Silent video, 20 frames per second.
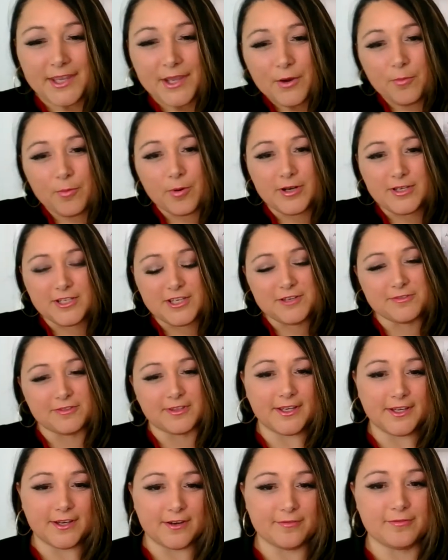What do you
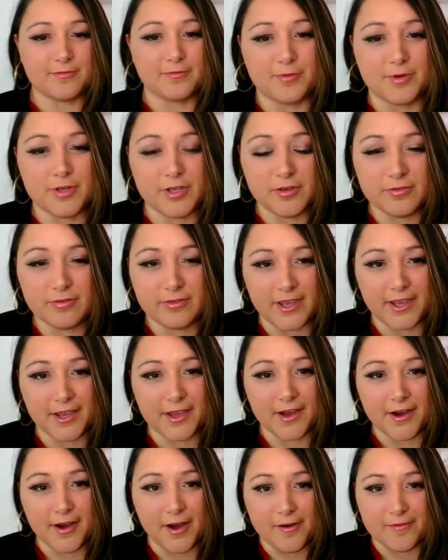think of when you think
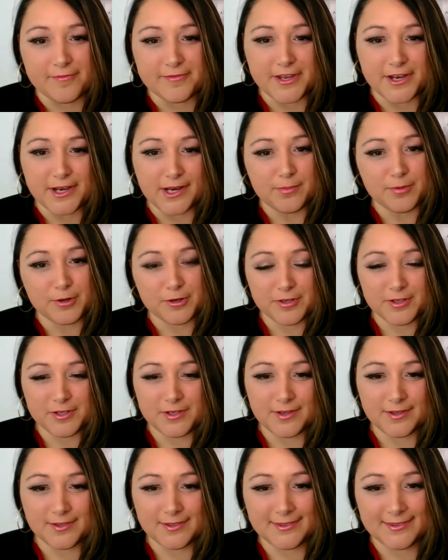of the
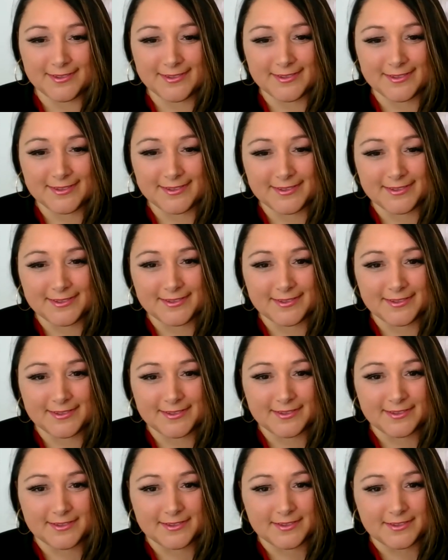neighborhood?
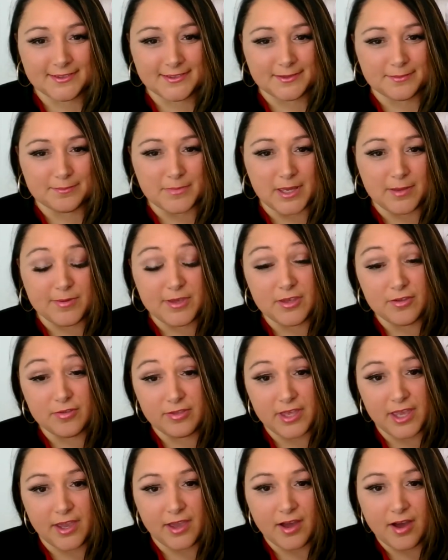Maybe you
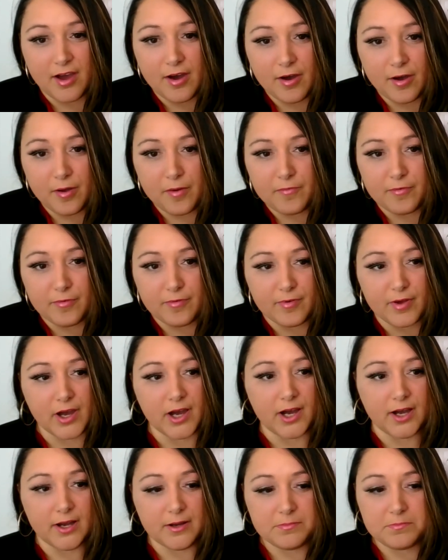think of
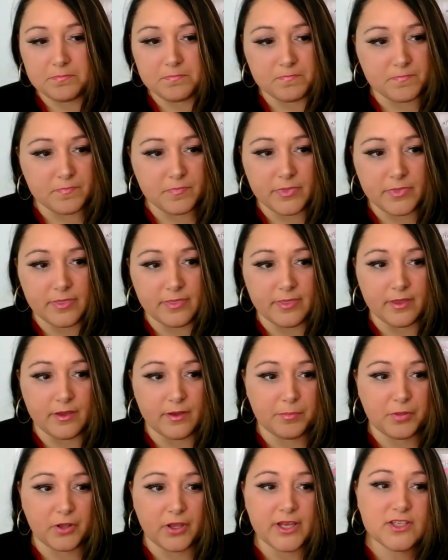the
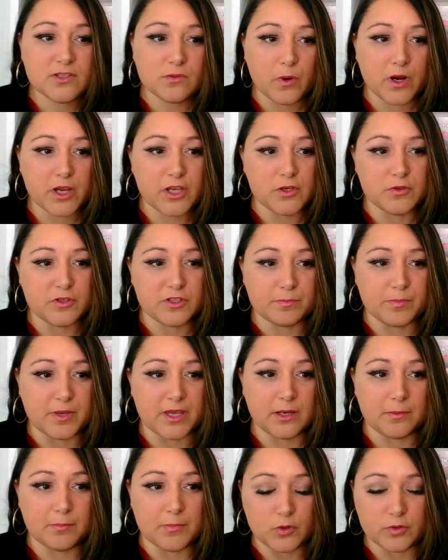place where you
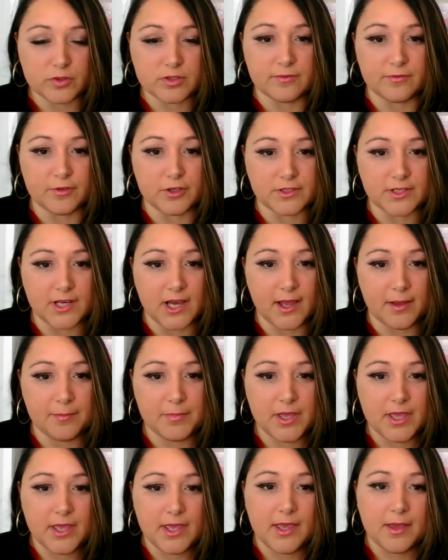spend most of your time.
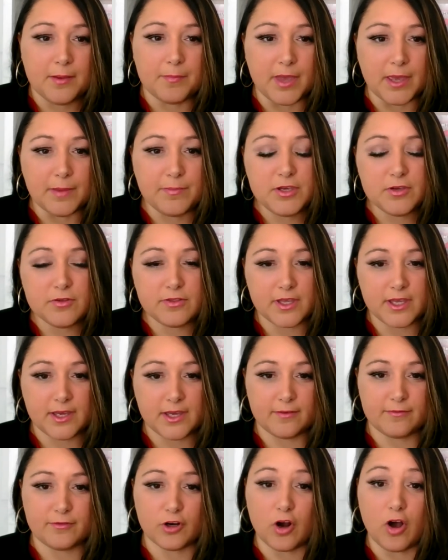Maybe you think
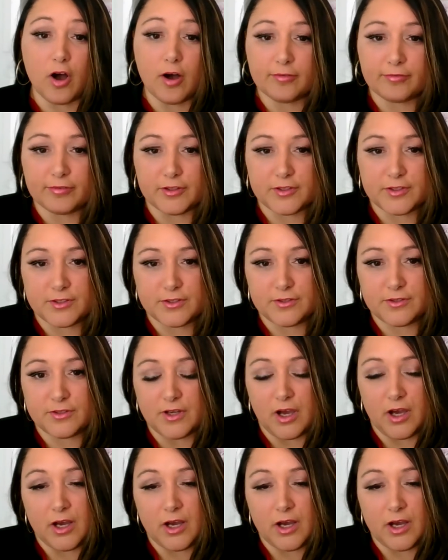of your office